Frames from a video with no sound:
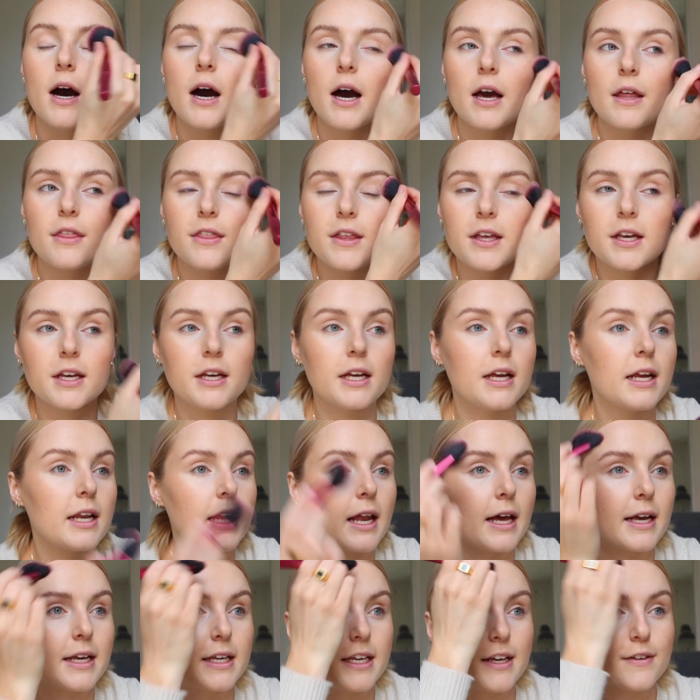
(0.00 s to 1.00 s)
I think it
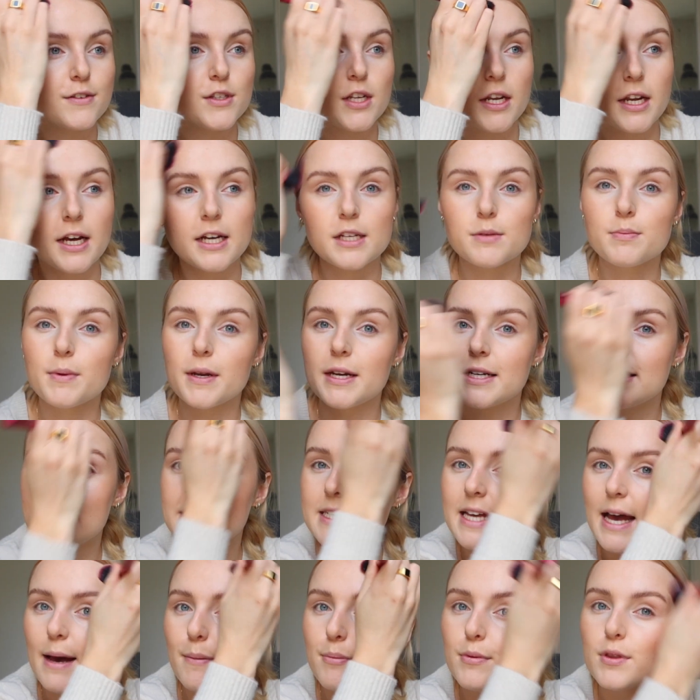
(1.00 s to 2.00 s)
like gives a nice bit of
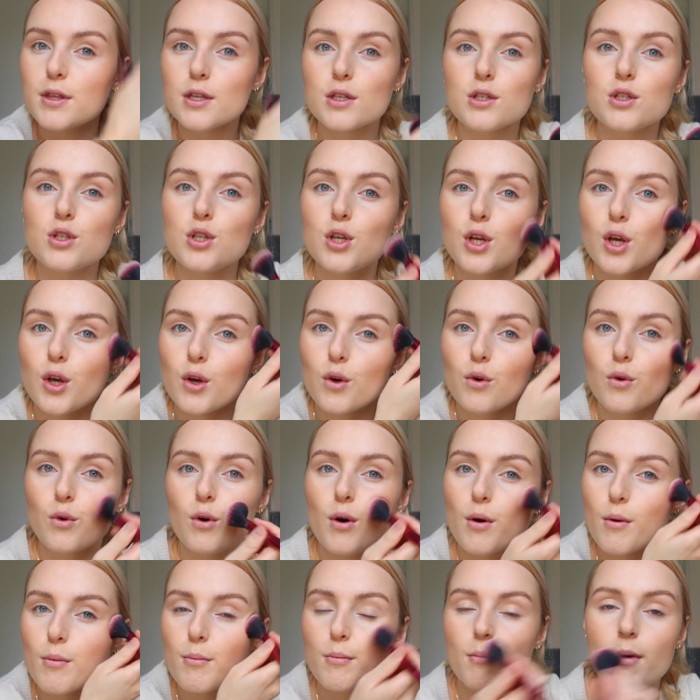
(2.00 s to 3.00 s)
depth
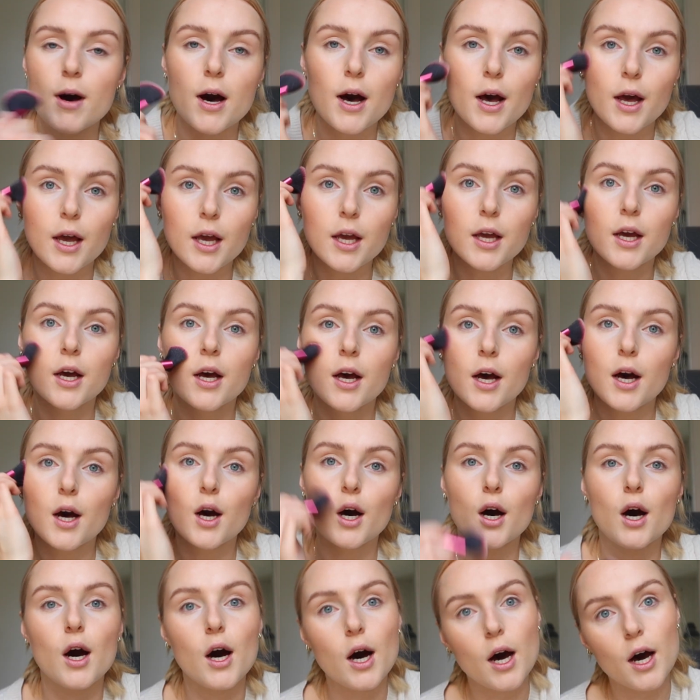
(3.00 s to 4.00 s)
to my
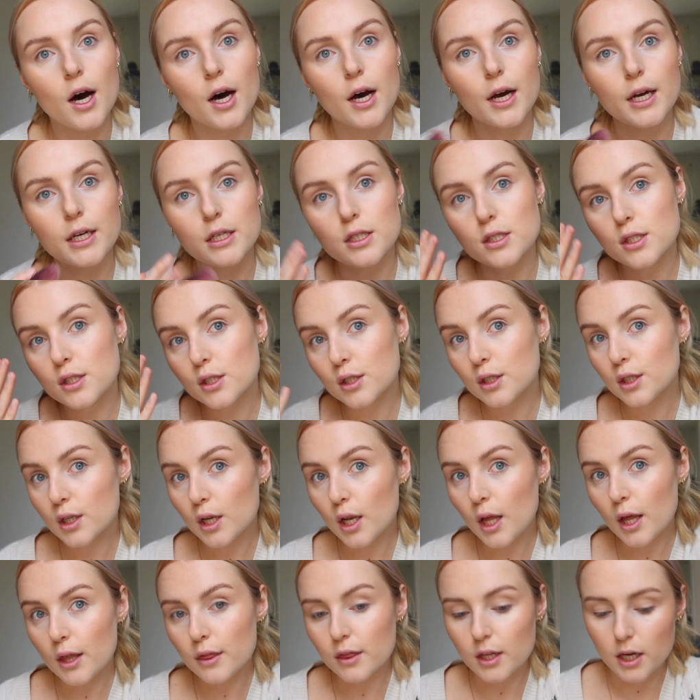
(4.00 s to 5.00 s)
eyes
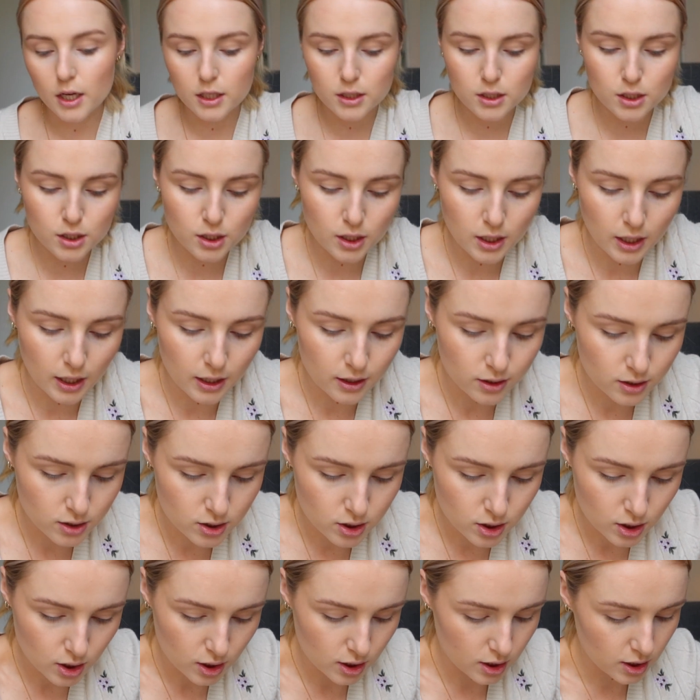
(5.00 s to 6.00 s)
like that. So that looks
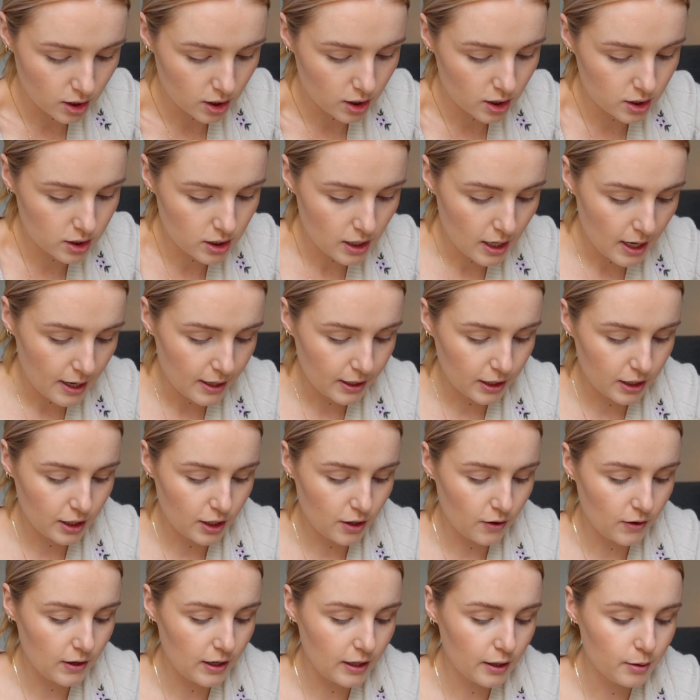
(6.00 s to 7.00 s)
good. I'm gonna
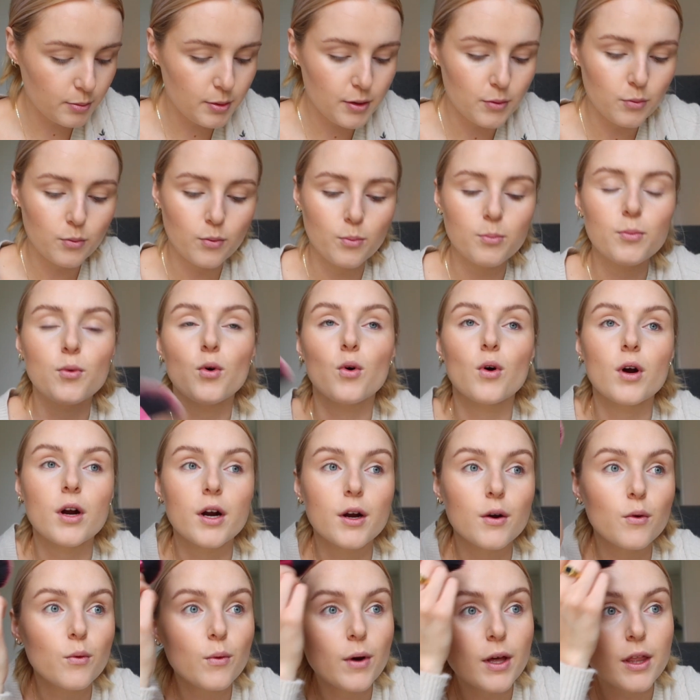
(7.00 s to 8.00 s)
go a little bit
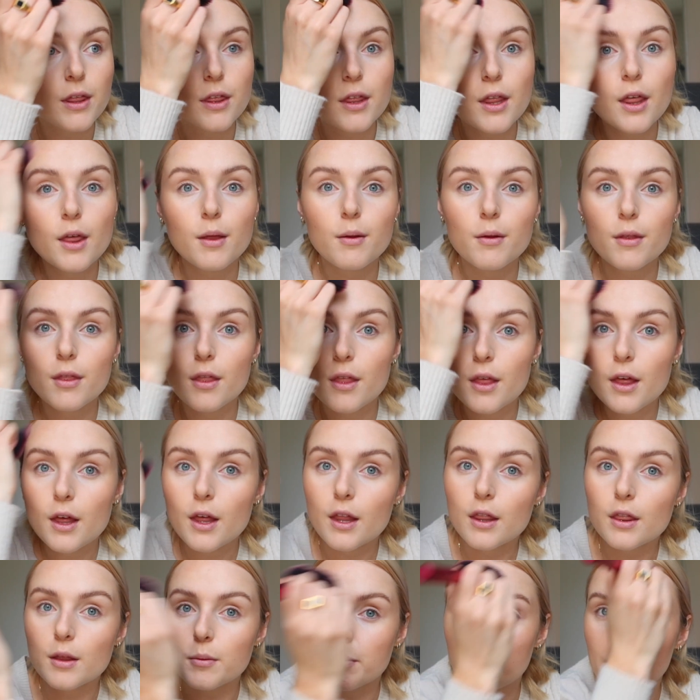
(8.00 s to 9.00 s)
more with
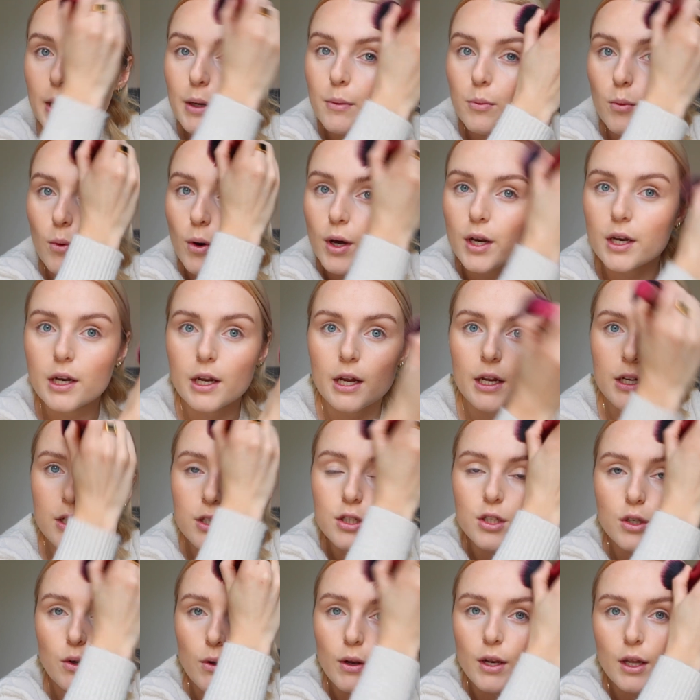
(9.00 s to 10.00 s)
the big one and
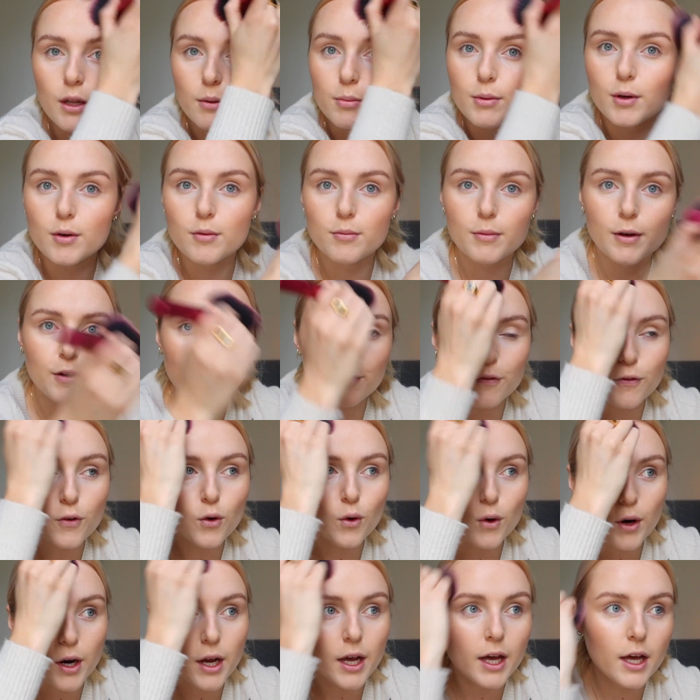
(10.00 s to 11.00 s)
do a little bit on my
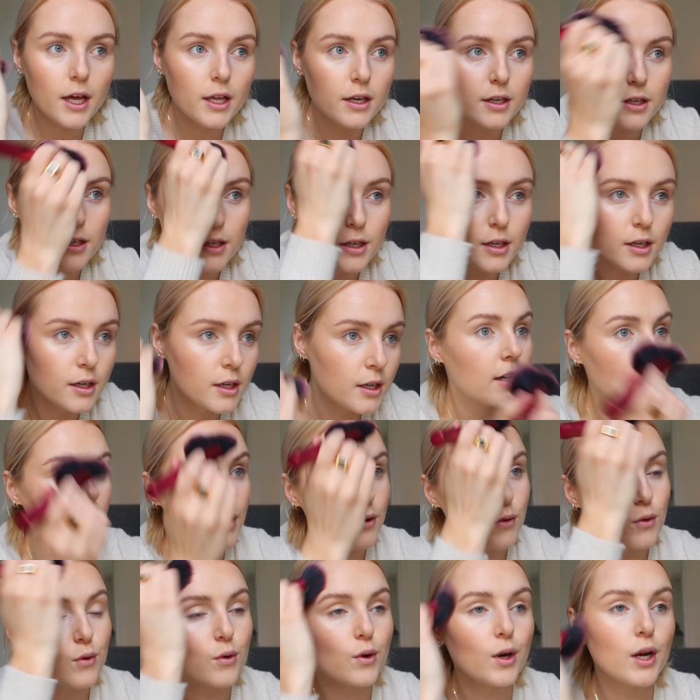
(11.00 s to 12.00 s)
forehead. I
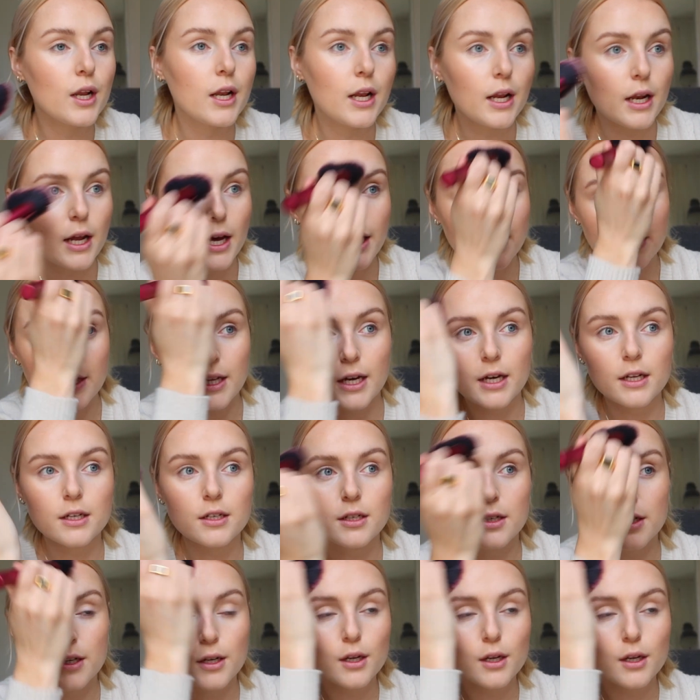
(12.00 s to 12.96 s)
really like that.